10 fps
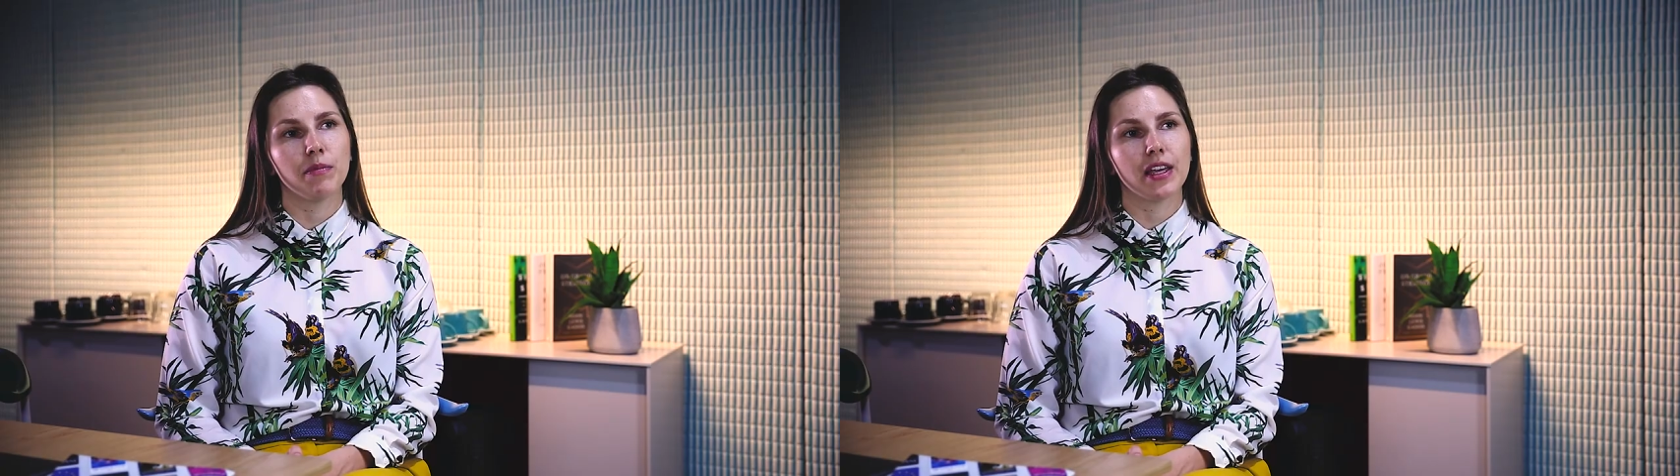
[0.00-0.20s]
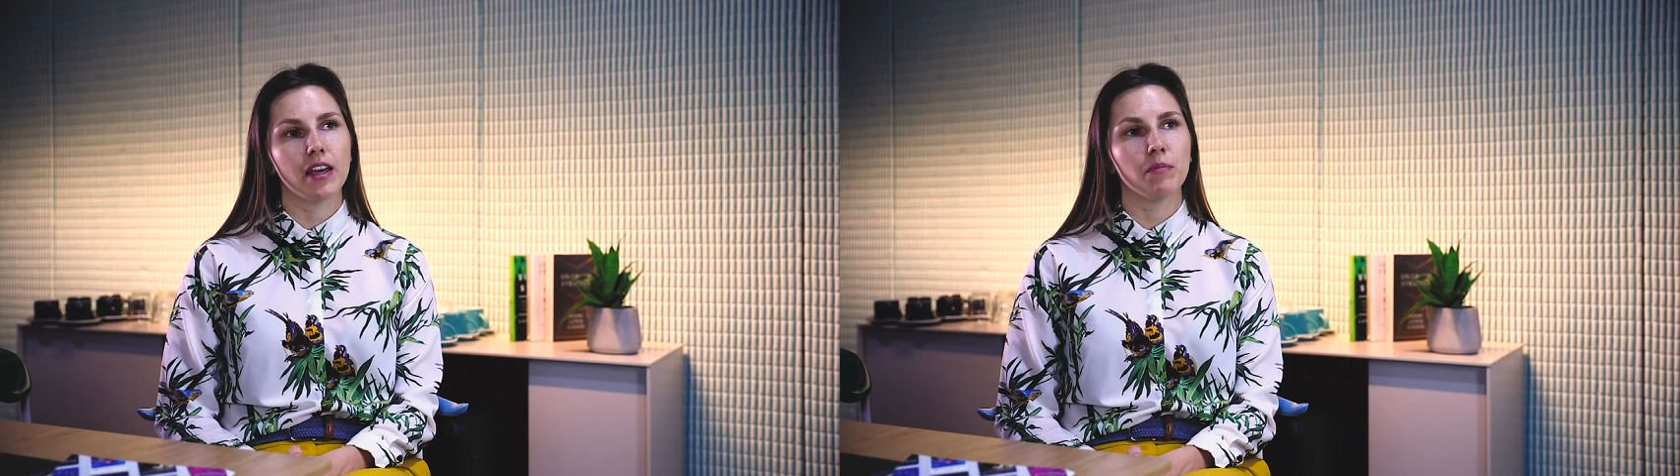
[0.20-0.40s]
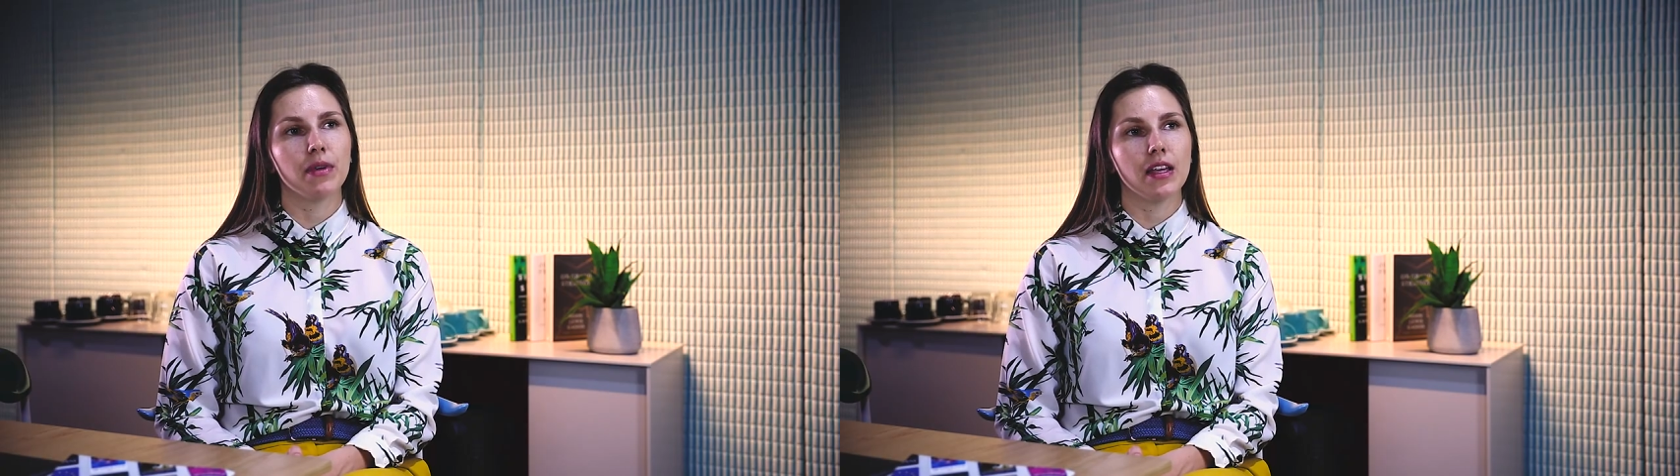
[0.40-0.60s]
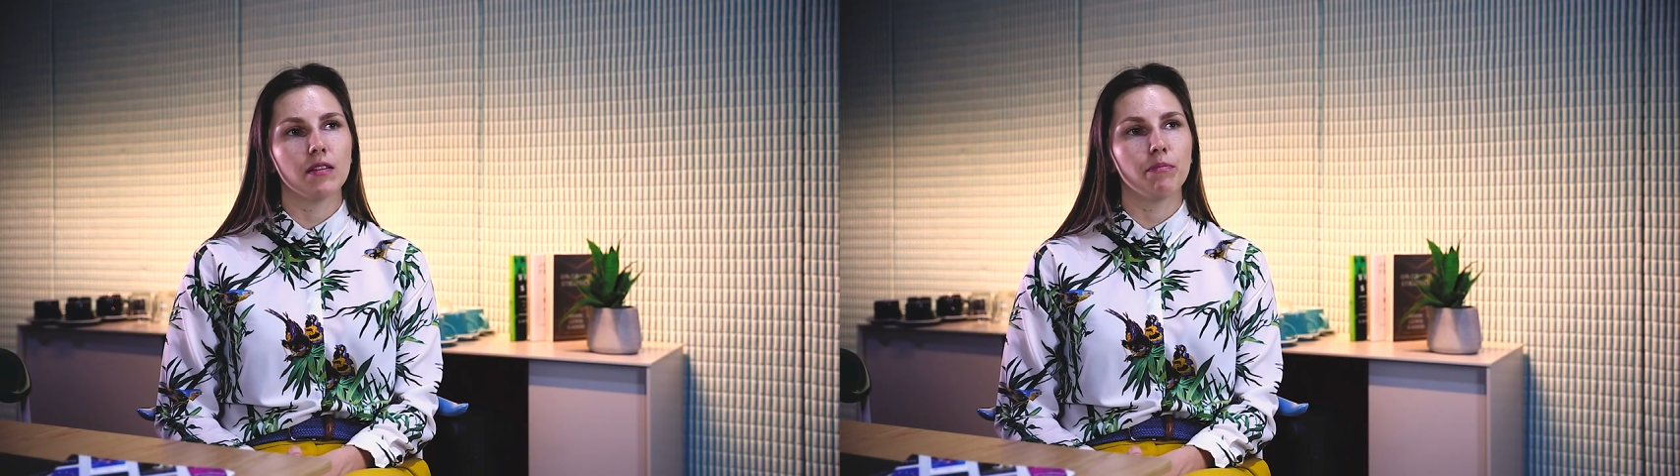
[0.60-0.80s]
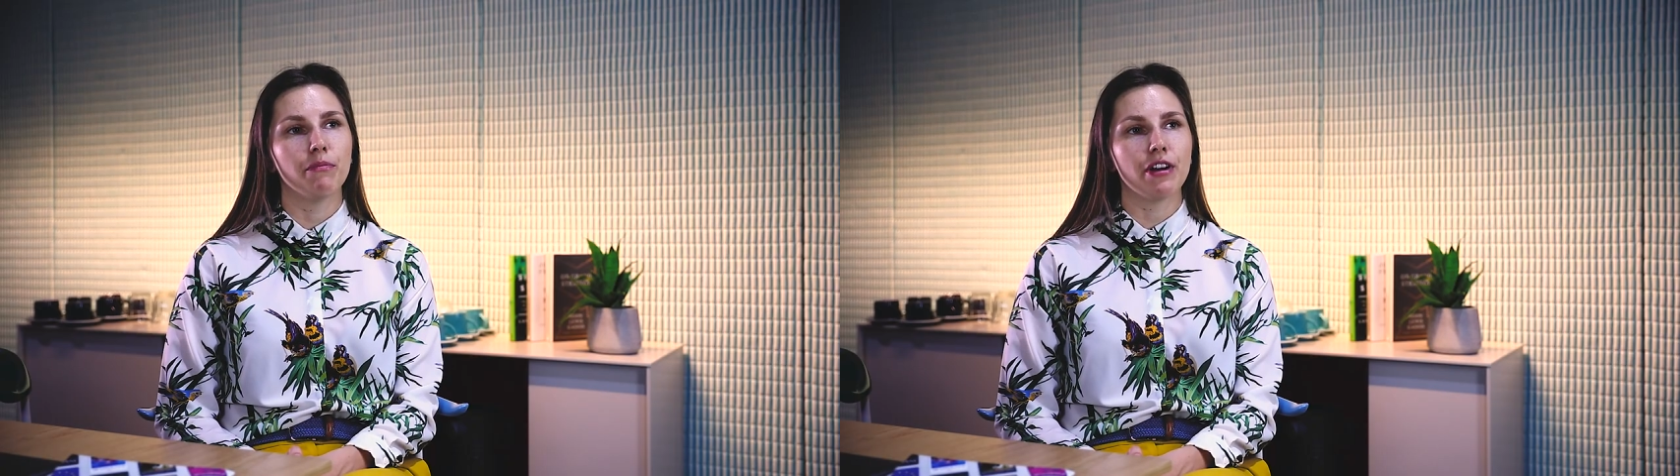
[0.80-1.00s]
became
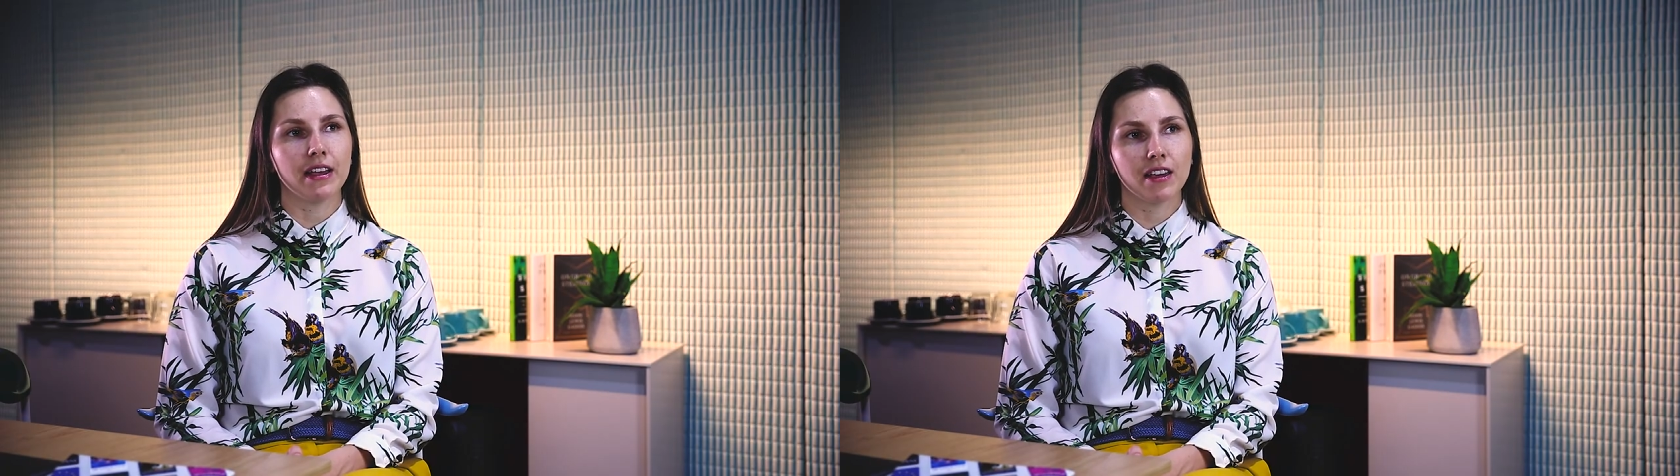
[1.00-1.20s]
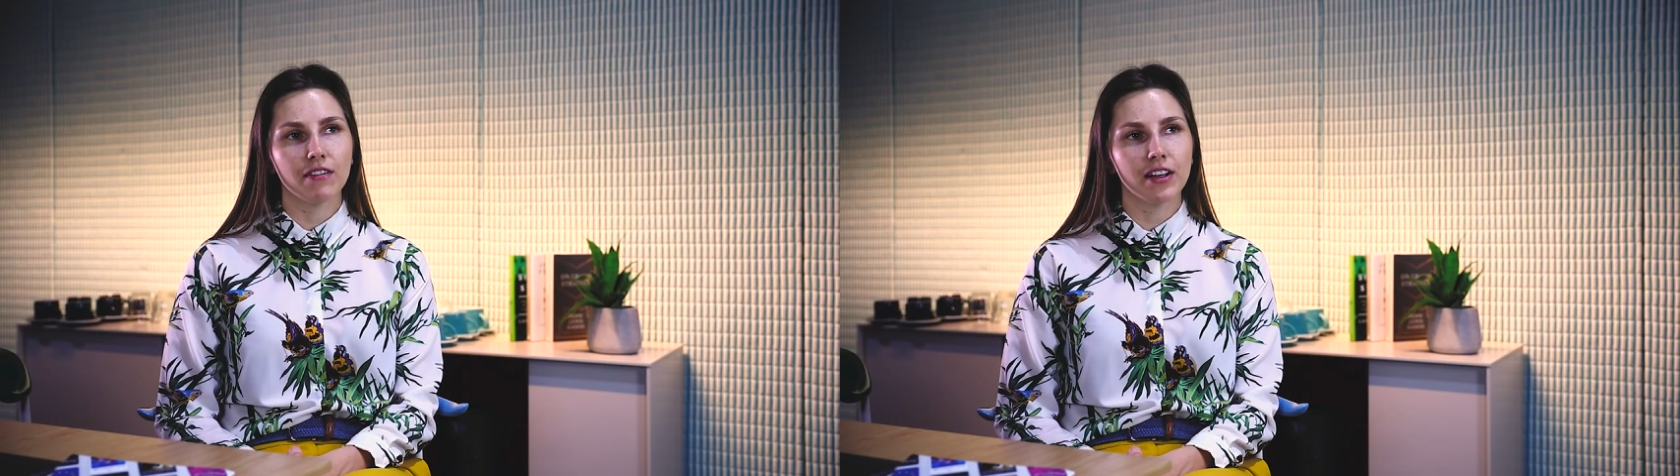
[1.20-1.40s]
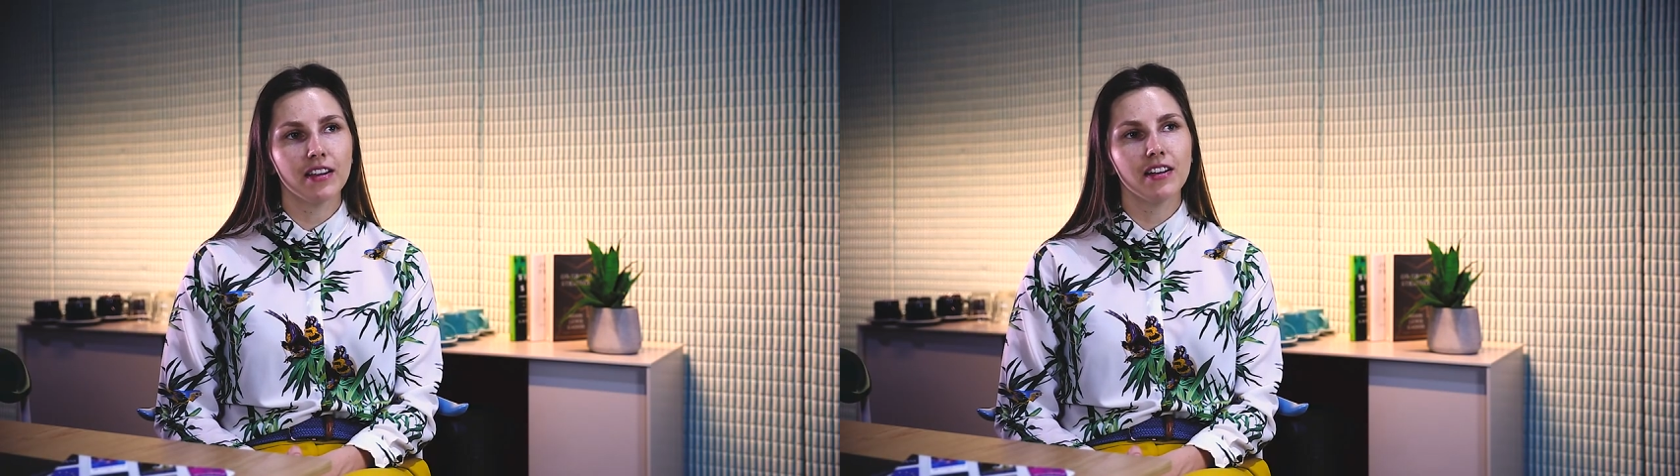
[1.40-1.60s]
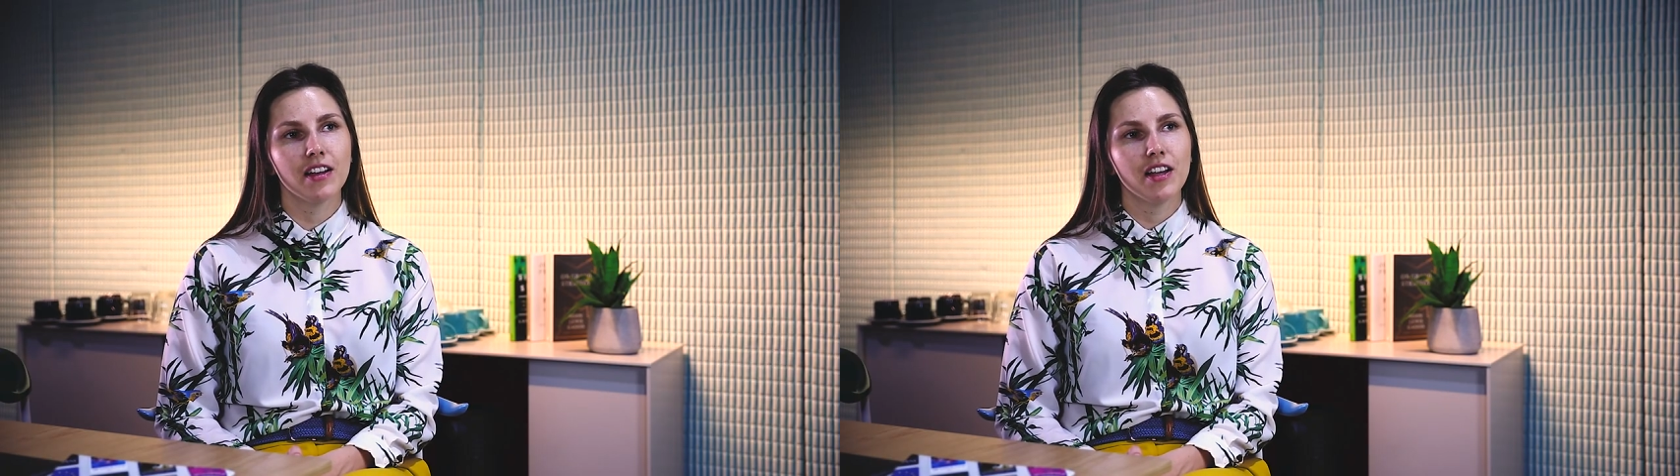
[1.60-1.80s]
being break-even.